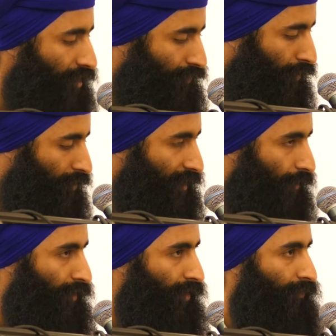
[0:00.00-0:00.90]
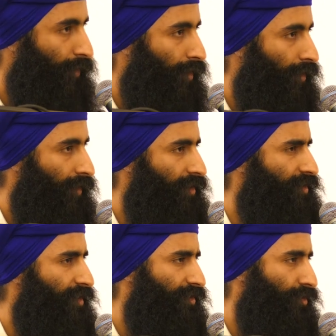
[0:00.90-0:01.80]
pulls out the Kirtan, he
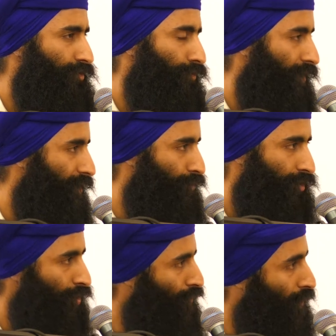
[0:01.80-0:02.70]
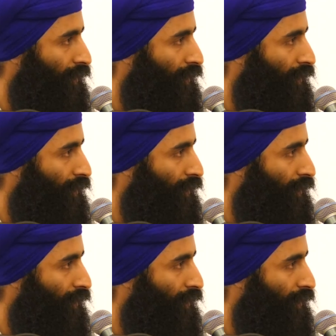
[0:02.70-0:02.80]
says those words which you've all